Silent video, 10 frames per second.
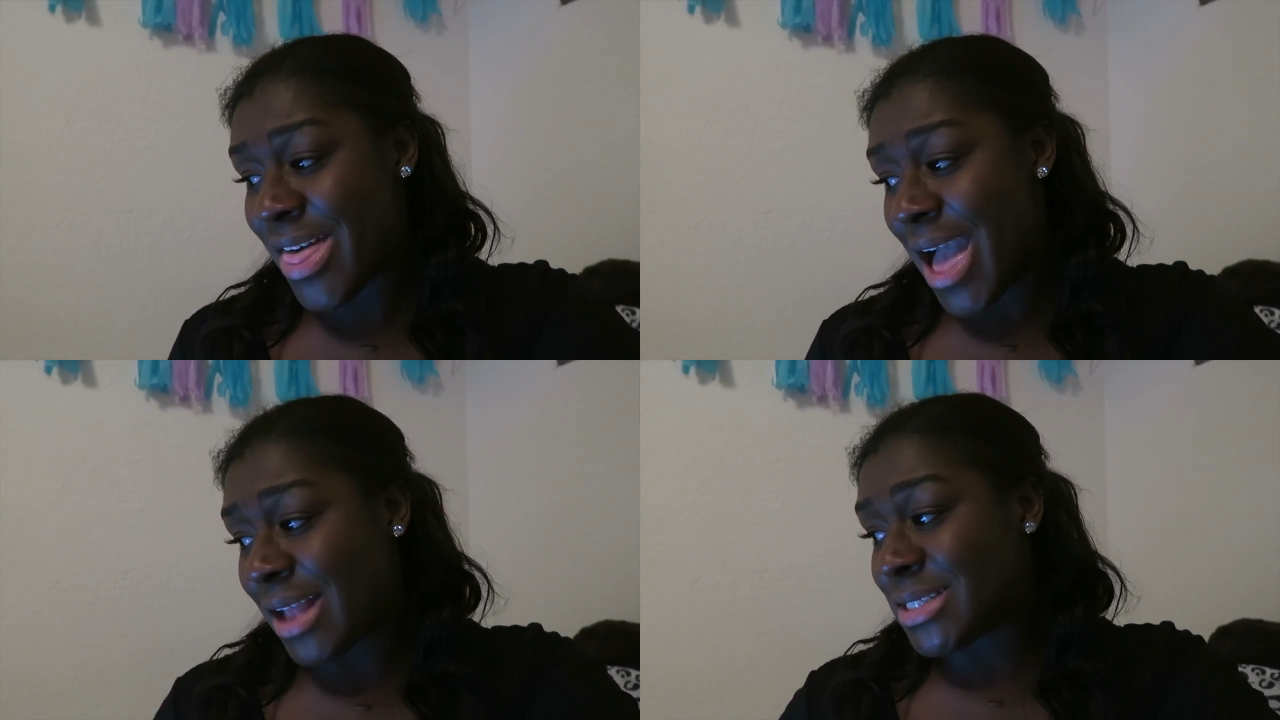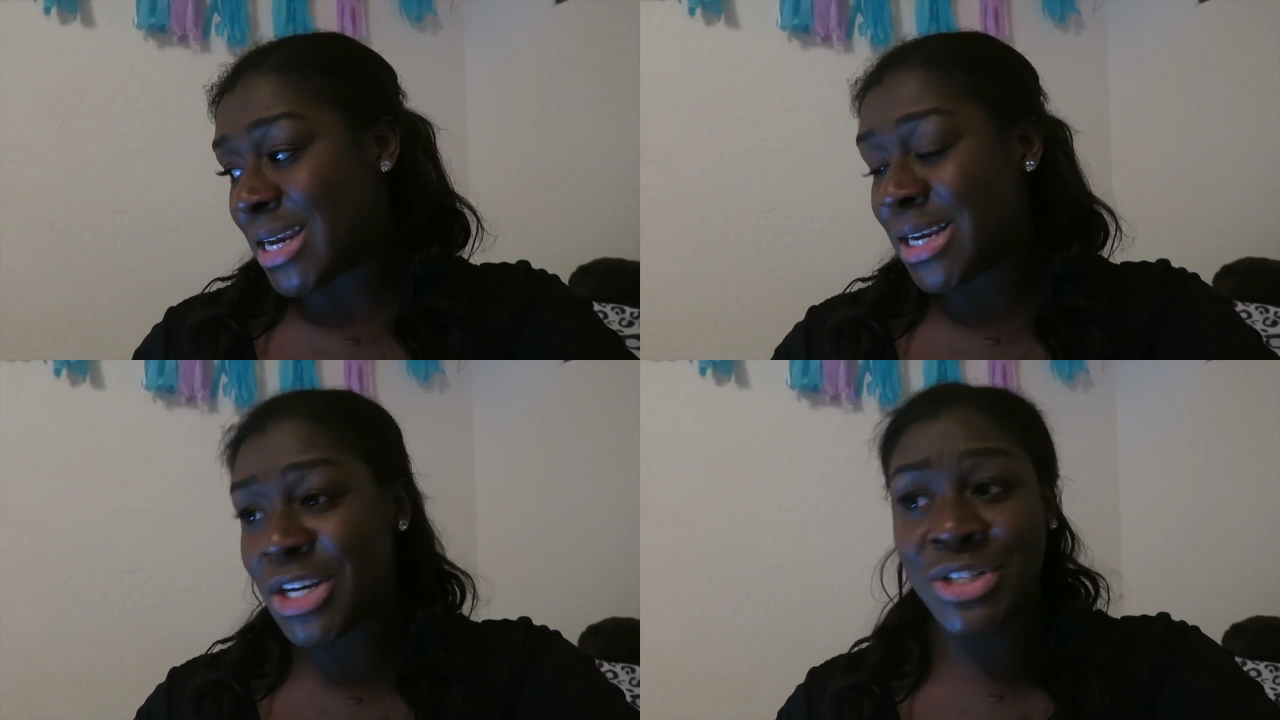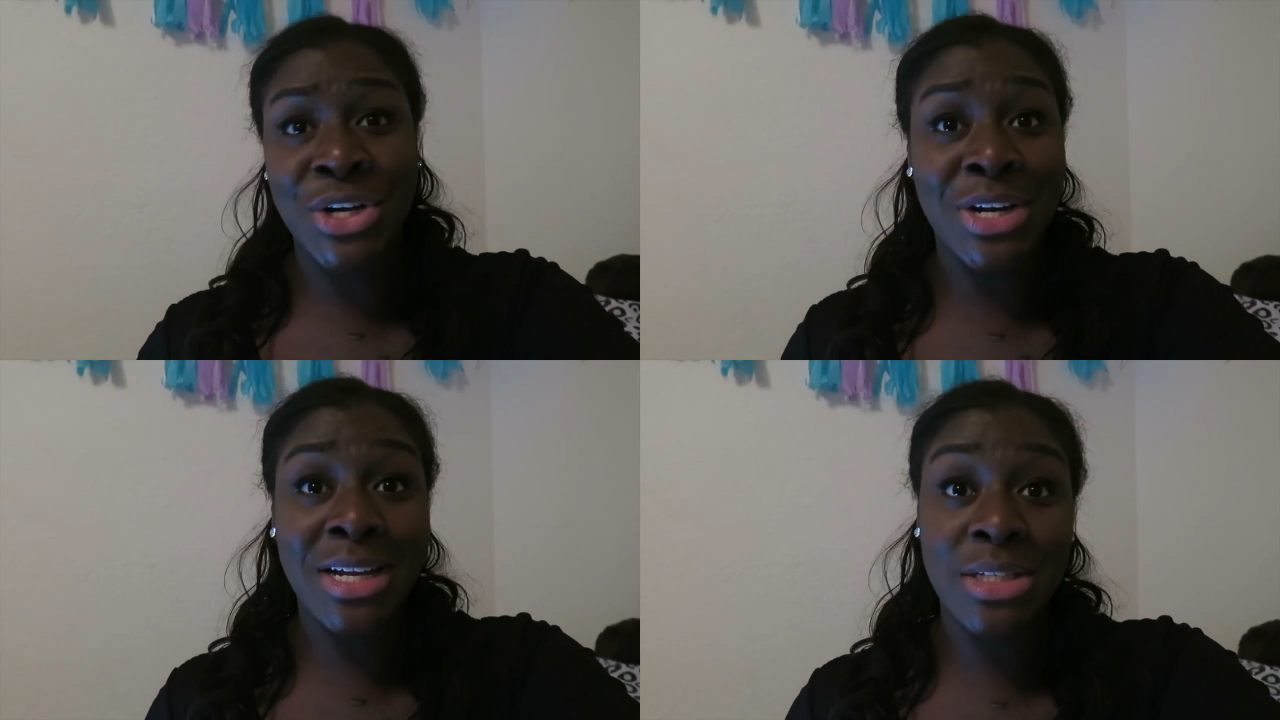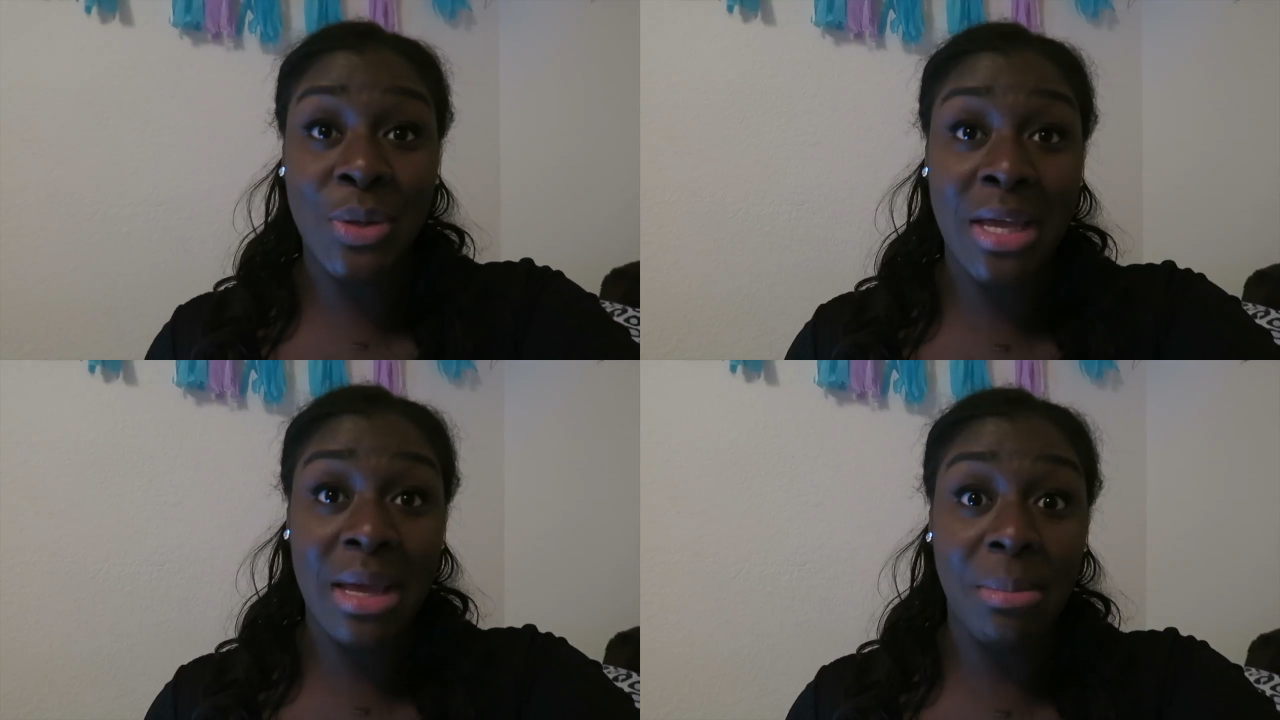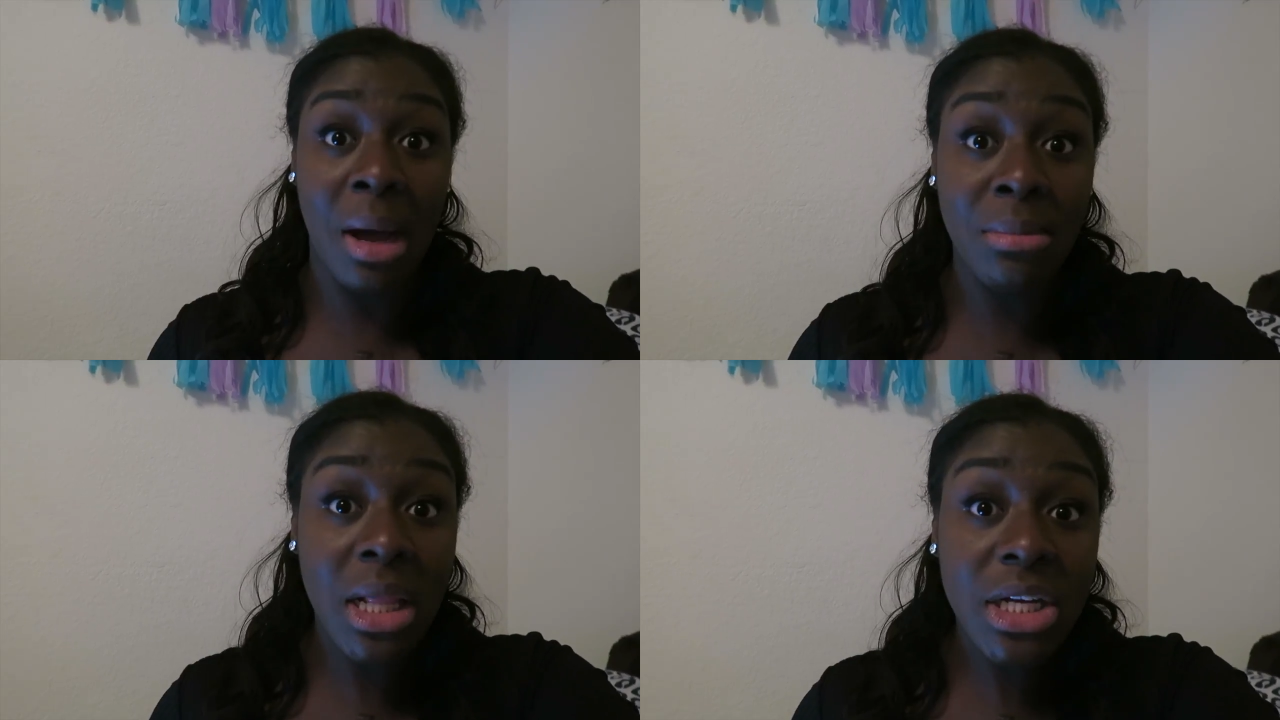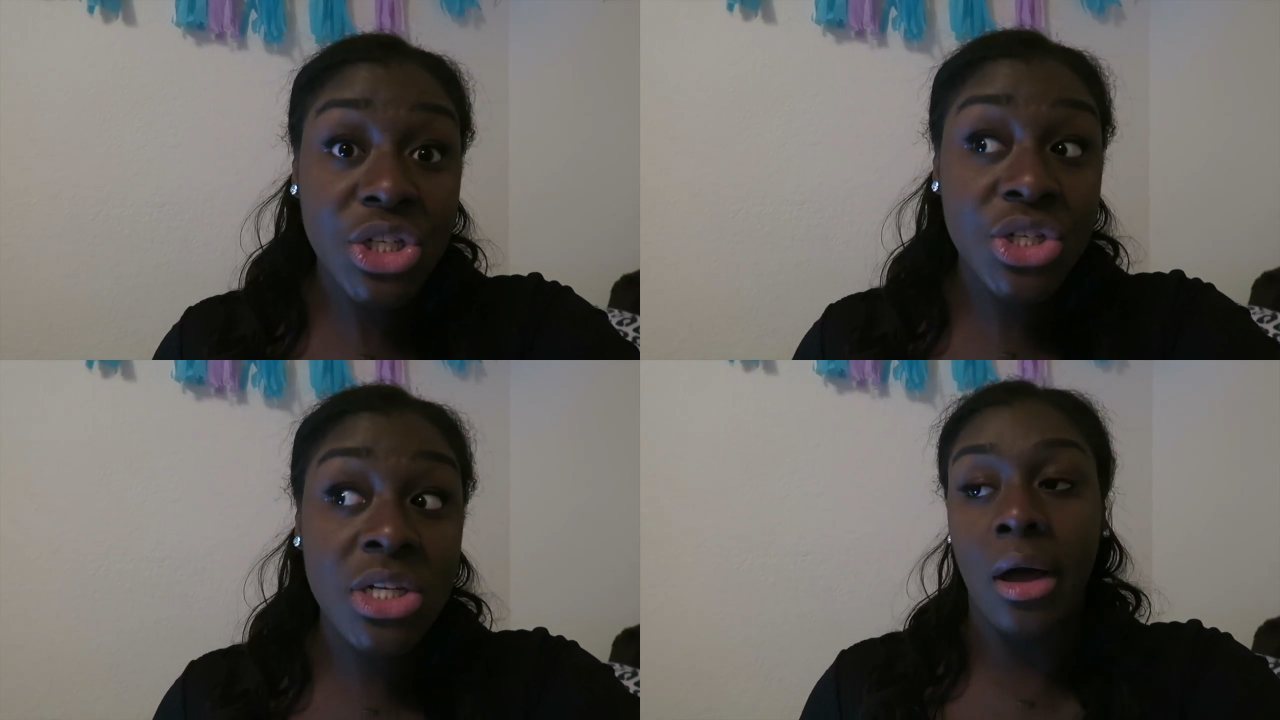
that I needed to turn in so I can get published.